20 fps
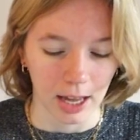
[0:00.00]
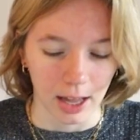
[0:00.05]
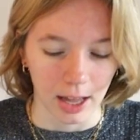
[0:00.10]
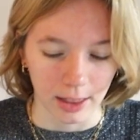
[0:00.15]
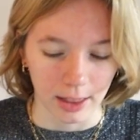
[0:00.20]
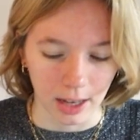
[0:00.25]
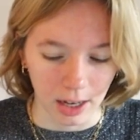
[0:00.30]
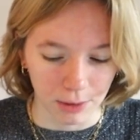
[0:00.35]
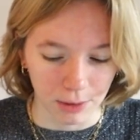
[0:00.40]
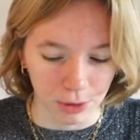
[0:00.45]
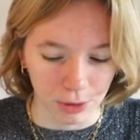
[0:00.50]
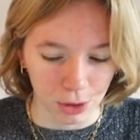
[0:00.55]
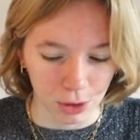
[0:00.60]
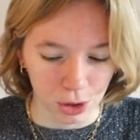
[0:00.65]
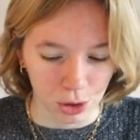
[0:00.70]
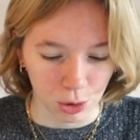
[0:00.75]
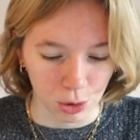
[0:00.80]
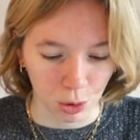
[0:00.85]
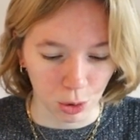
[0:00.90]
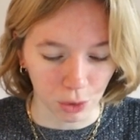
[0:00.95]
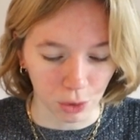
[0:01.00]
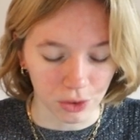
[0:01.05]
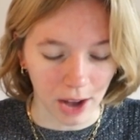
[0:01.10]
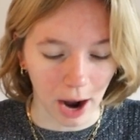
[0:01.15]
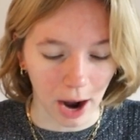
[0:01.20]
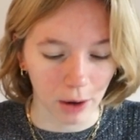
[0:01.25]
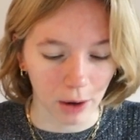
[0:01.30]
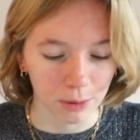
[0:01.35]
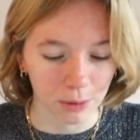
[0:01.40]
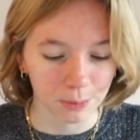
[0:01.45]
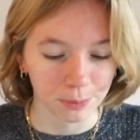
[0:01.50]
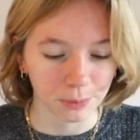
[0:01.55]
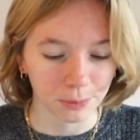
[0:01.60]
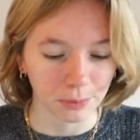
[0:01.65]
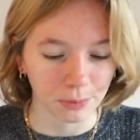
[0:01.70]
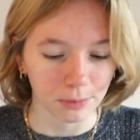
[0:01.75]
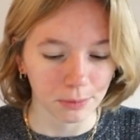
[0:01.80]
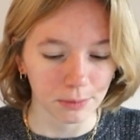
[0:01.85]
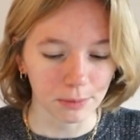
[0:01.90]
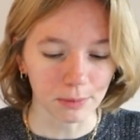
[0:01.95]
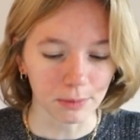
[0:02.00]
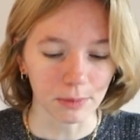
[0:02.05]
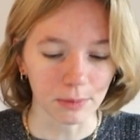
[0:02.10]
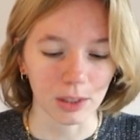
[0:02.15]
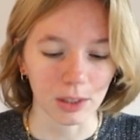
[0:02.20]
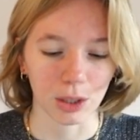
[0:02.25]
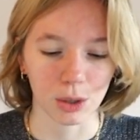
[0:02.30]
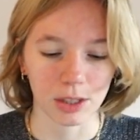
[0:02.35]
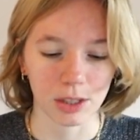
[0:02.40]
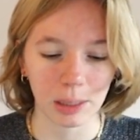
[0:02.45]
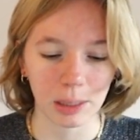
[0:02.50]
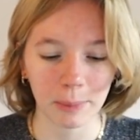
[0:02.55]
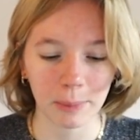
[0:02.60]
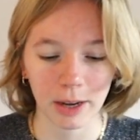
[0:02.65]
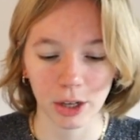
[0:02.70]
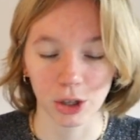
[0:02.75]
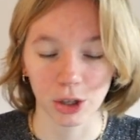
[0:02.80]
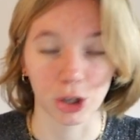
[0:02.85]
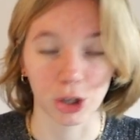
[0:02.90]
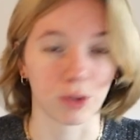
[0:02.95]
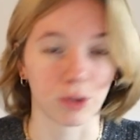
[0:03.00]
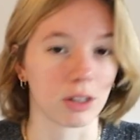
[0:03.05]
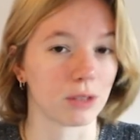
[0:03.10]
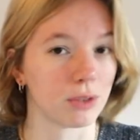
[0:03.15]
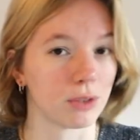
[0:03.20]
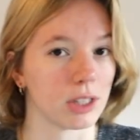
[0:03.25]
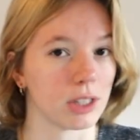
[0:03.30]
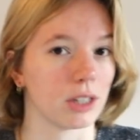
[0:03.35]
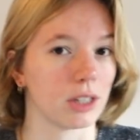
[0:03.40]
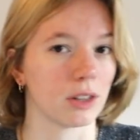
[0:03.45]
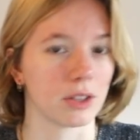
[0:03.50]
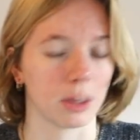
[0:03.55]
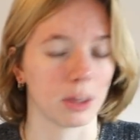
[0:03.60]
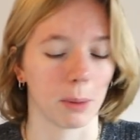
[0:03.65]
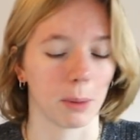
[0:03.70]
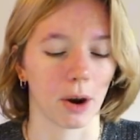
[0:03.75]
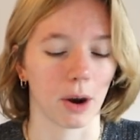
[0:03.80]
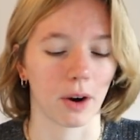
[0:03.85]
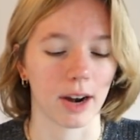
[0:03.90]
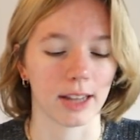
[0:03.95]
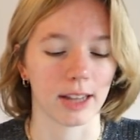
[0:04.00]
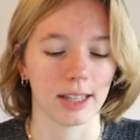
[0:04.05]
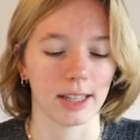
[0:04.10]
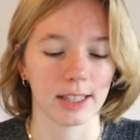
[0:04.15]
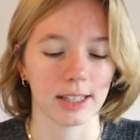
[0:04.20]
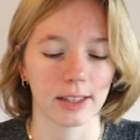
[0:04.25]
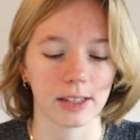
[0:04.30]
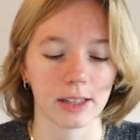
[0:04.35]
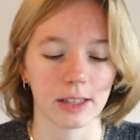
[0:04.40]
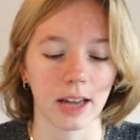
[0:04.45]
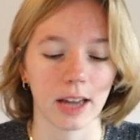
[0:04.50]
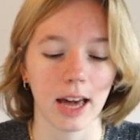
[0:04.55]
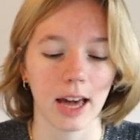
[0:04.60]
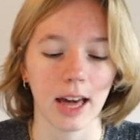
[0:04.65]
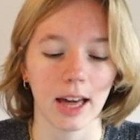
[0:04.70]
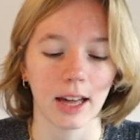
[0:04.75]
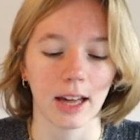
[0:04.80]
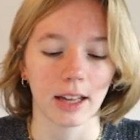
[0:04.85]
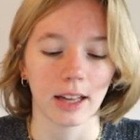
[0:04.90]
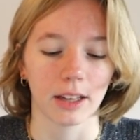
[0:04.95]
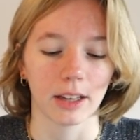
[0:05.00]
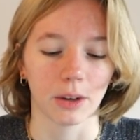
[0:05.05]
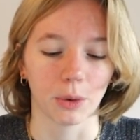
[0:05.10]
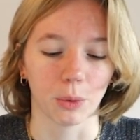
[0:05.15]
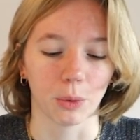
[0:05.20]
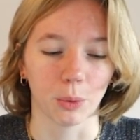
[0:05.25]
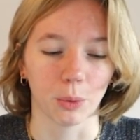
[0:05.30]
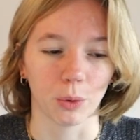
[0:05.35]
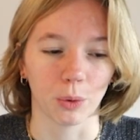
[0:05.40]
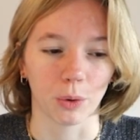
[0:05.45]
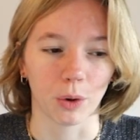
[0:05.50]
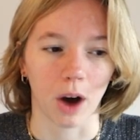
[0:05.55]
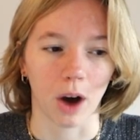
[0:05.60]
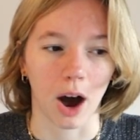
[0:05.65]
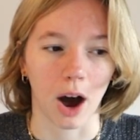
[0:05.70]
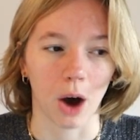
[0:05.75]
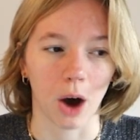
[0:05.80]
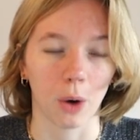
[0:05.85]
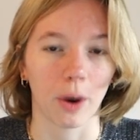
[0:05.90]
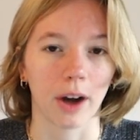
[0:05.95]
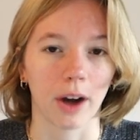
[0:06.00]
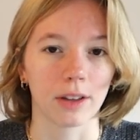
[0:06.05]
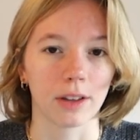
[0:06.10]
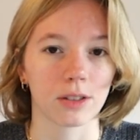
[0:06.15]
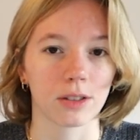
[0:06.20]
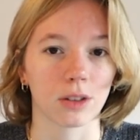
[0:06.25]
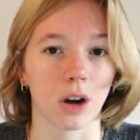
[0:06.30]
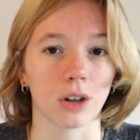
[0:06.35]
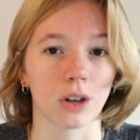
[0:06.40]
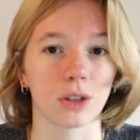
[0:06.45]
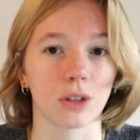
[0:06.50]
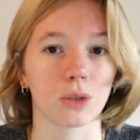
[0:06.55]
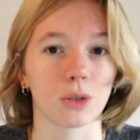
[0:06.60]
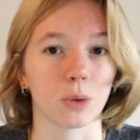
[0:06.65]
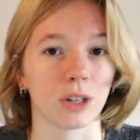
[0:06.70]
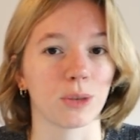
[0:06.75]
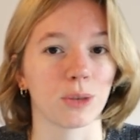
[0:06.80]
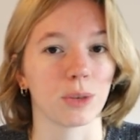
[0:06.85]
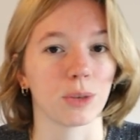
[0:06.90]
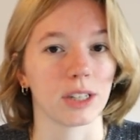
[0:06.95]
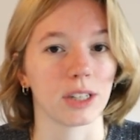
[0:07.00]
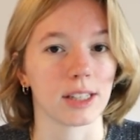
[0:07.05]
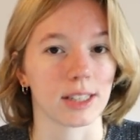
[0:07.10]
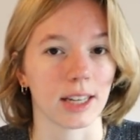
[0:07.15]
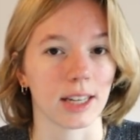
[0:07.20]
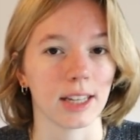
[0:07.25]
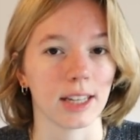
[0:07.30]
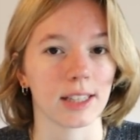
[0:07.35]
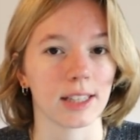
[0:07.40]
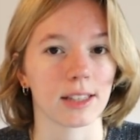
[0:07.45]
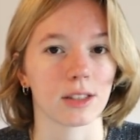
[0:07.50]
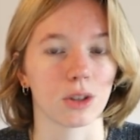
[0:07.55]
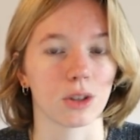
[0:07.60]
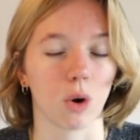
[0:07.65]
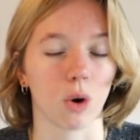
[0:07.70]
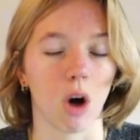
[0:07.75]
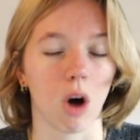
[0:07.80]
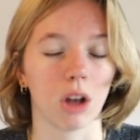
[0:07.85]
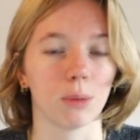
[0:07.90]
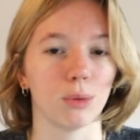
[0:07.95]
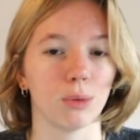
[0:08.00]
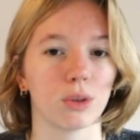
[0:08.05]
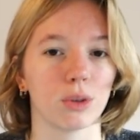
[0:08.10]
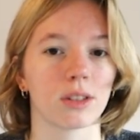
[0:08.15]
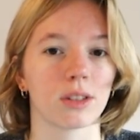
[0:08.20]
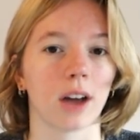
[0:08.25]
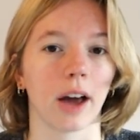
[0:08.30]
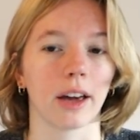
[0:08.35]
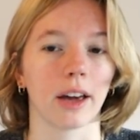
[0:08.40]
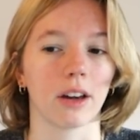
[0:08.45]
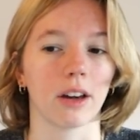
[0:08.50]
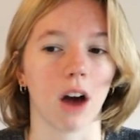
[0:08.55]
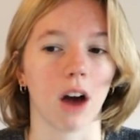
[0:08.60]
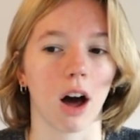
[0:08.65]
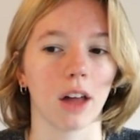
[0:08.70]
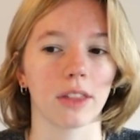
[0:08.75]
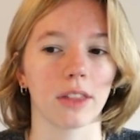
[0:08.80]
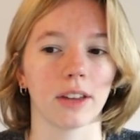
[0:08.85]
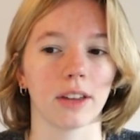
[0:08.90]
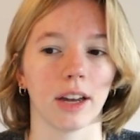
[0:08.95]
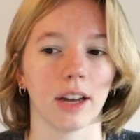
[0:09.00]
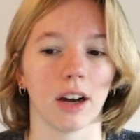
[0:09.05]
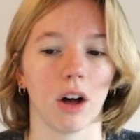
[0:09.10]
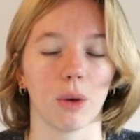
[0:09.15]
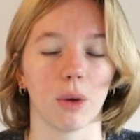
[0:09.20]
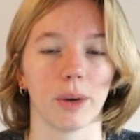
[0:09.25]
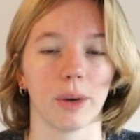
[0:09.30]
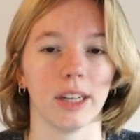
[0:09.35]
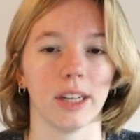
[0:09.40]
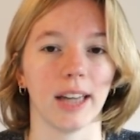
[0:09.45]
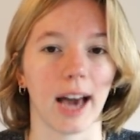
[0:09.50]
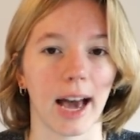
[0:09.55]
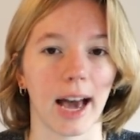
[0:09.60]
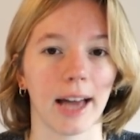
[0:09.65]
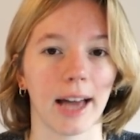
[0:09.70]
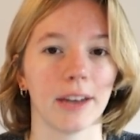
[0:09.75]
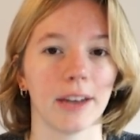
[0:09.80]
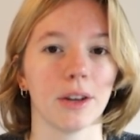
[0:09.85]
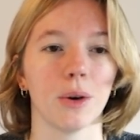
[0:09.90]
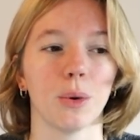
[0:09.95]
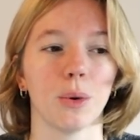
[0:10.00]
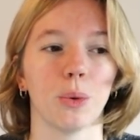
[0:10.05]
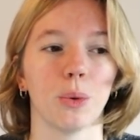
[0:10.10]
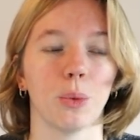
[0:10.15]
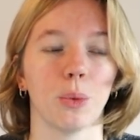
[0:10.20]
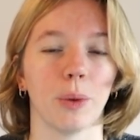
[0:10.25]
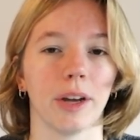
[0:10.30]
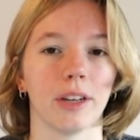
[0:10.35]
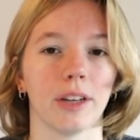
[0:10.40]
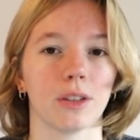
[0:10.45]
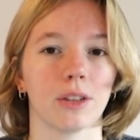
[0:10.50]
Then if you scroll down, you see my current physical TBR, and this is how I started 2026, so all the books I got and already had when